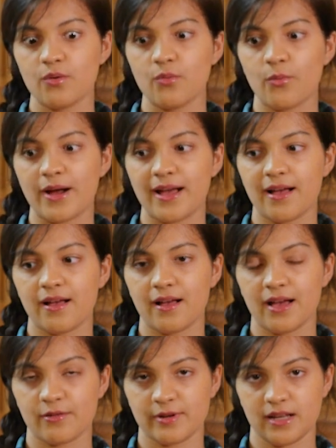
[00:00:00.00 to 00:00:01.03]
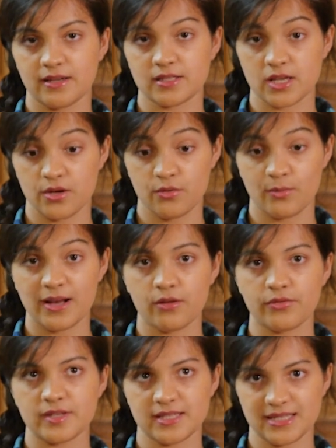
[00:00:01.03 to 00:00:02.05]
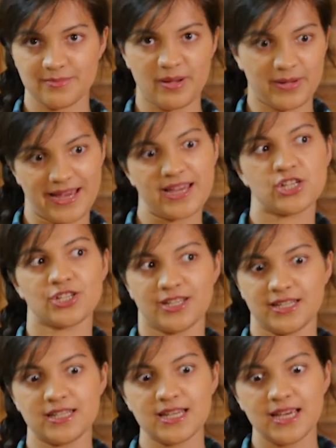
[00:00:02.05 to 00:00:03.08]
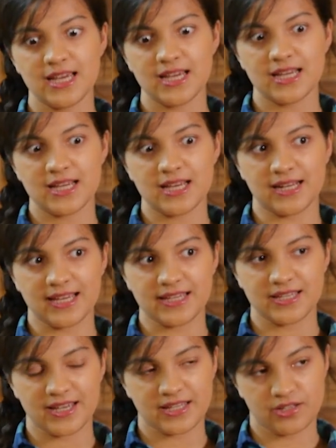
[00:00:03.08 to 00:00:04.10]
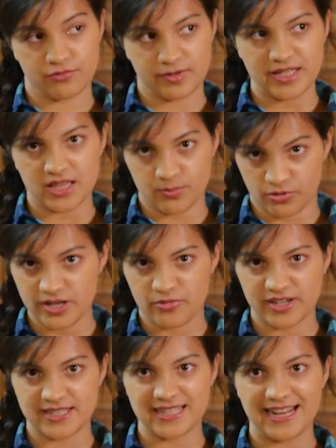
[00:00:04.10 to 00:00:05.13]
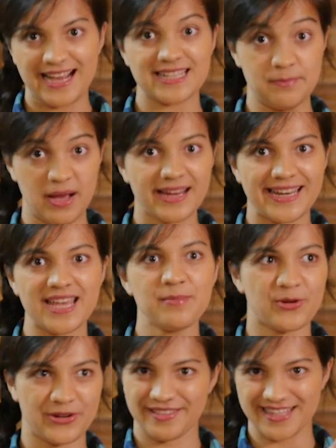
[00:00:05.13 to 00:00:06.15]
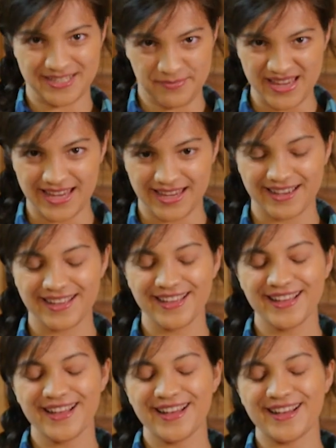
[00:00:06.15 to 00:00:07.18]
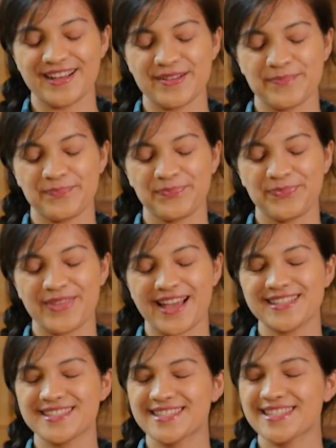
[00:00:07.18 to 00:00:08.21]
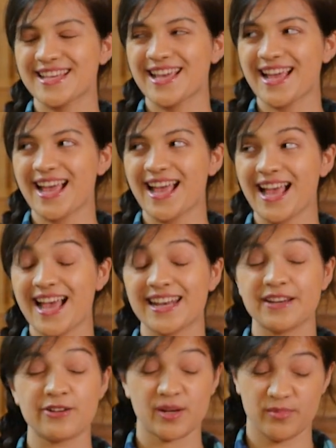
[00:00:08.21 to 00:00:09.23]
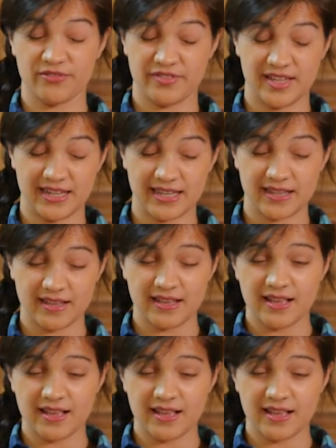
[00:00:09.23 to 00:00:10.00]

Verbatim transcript: where I realise, oh wow, this is a publication, and and I, I can read the preprint, and it has my name on it. That's me. Um, that's an incredible feeling,